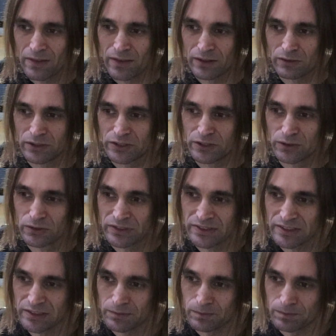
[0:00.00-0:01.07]
They
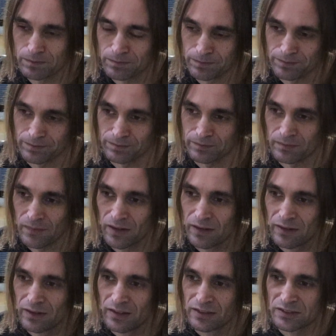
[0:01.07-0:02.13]
reduce it
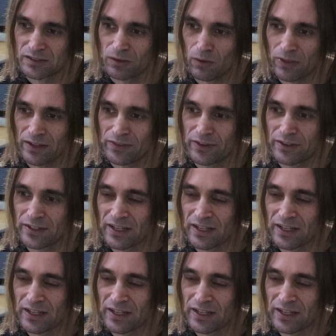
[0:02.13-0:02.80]
so that the